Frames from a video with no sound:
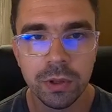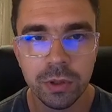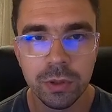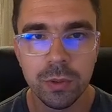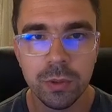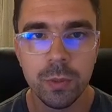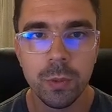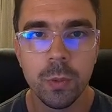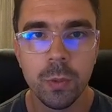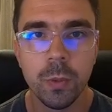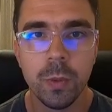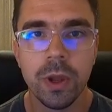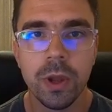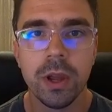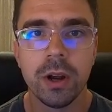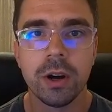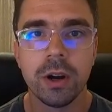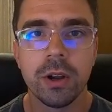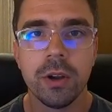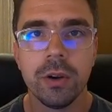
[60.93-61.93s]
do, we
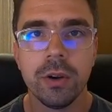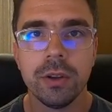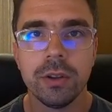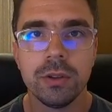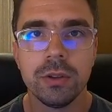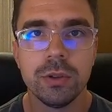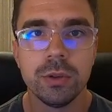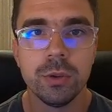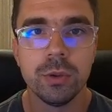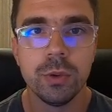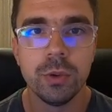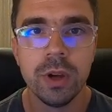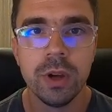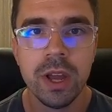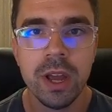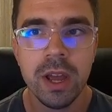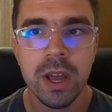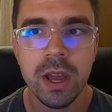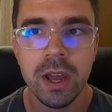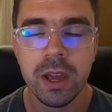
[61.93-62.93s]
are going to
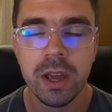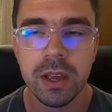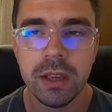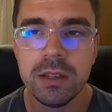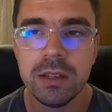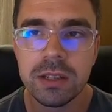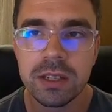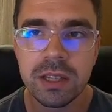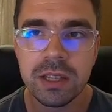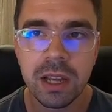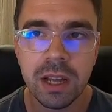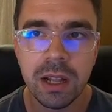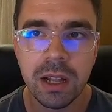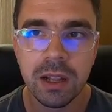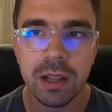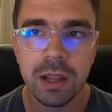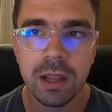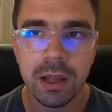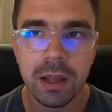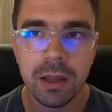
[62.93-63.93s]

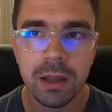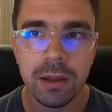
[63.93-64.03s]
install